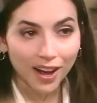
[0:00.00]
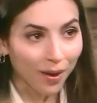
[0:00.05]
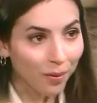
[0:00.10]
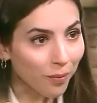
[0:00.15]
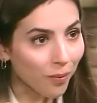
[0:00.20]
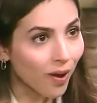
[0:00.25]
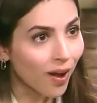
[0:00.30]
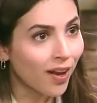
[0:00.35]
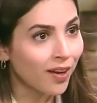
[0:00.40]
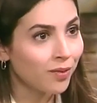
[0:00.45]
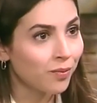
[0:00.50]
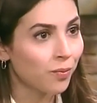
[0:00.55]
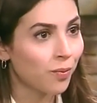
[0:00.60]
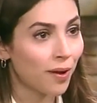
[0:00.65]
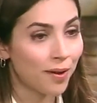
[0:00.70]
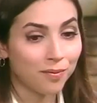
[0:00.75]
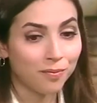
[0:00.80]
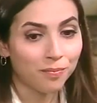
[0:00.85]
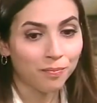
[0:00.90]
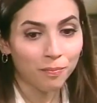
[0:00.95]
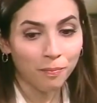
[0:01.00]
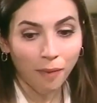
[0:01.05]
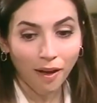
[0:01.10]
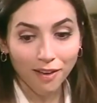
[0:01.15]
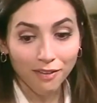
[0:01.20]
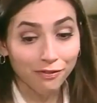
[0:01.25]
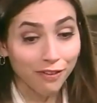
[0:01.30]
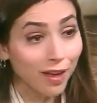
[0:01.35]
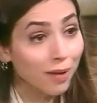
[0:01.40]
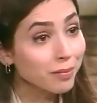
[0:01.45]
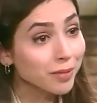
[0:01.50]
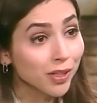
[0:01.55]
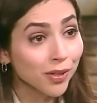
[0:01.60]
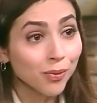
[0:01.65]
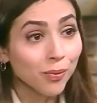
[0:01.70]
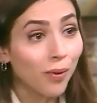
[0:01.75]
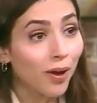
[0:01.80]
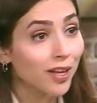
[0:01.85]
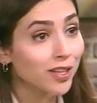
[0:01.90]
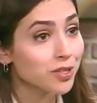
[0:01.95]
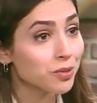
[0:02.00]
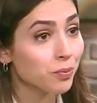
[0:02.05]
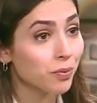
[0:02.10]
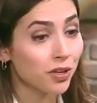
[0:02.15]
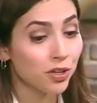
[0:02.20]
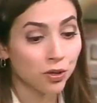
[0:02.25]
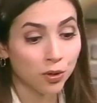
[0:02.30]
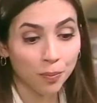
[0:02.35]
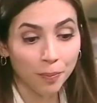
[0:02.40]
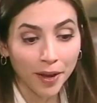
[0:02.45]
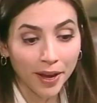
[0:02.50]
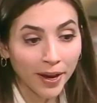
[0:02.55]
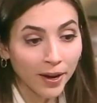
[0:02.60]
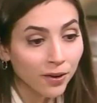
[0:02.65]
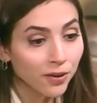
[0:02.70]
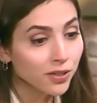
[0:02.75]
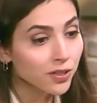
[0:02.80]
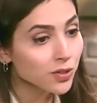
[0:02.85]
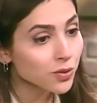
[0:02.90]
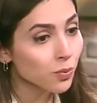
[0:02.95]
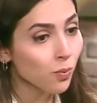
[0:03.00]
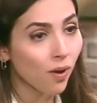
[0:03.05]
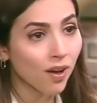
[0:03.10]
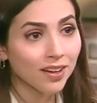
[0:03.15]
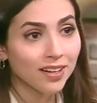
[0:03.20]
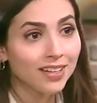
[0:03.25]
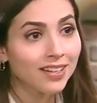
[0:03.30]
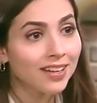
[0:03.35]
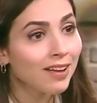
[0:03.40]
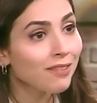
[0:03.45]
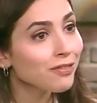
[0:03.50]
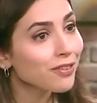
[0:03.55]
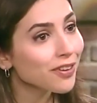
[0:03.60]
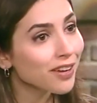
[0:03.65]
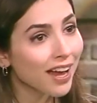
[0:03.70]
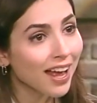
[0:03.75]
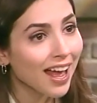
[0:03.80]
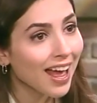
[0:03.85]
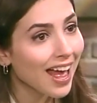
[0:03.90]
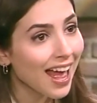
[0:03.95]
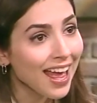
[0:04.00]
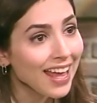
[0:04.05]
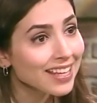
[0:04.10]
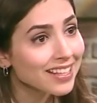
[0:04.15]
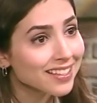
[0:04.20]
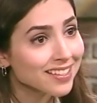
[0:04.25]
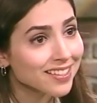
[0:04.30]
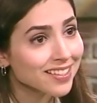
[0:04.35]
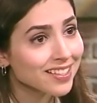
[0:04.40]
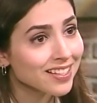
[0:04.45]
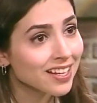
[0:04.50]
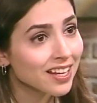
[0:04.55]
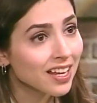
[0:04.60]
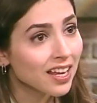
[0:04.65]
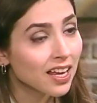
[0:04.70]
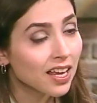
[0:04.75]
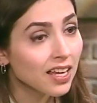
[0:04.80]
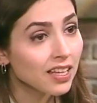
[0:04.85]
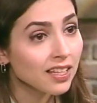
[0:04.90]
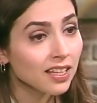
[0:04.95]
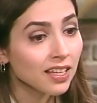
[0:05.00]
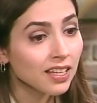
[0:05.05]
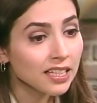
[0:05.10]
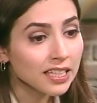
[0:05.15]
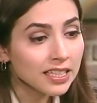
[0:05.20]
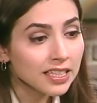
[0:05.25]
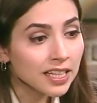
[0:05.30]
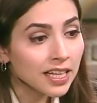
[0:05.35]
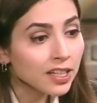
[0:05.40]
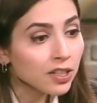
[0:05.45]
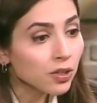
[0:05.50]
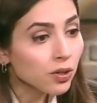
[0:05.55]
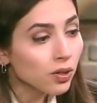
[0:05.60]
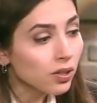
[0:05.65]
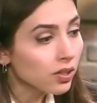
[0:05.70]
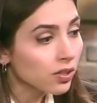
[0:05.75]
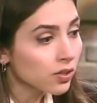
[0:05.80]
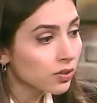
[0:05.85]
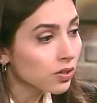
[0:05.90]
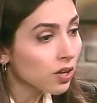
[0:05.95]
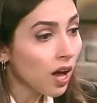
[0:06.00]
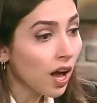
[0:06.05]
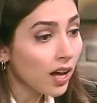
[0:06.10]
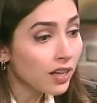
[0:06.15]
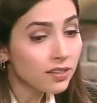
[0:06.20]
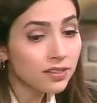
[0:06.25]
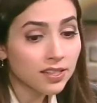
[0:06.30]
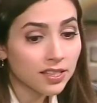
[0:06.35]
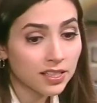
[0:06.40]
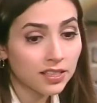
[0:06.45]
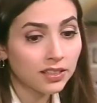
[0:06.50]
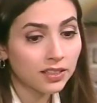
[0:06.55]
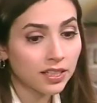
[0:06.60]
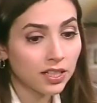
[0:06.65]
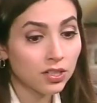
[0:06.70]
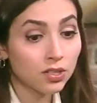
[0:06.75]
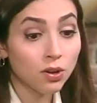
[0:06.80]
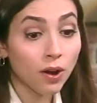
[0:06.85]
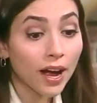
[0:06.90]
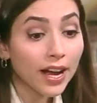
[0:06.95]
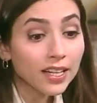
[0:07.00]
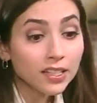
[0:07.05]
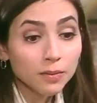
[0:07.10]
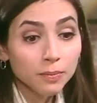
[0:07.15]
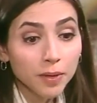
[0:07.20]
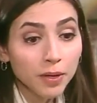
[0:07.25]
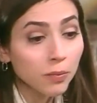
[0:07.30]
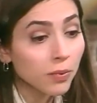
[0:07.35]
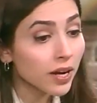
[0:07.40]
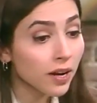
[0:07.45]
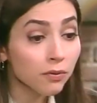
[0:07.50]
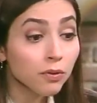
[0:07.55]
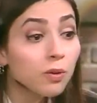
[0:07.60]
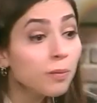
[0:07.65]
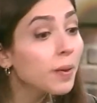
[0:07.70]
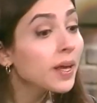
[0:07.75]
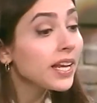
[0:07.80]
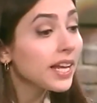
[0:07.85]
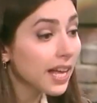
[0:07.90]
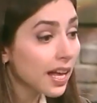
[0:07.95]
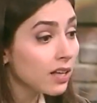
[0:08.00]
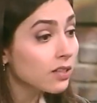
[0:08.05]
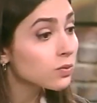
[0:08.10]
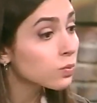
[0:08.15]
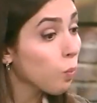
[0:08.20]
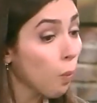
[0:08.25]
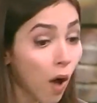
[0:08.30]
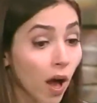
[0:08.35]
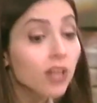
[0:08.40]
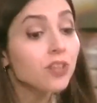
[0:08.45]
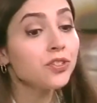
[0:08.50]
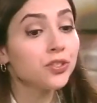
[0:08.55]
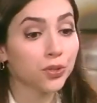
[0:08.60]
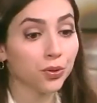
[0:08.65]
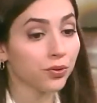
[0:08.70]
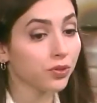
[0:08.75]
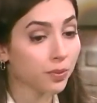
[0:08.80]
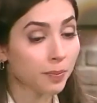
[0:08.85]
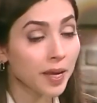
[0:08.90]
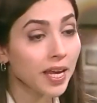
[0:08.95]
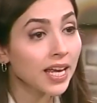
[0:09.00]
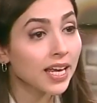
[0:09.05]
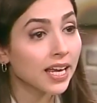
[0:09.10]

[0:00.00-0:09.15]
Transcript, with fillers: I want, what my family wants, what your parents want, it never ends. It's like you're you're constantly trying to be what everybody else wants you to be.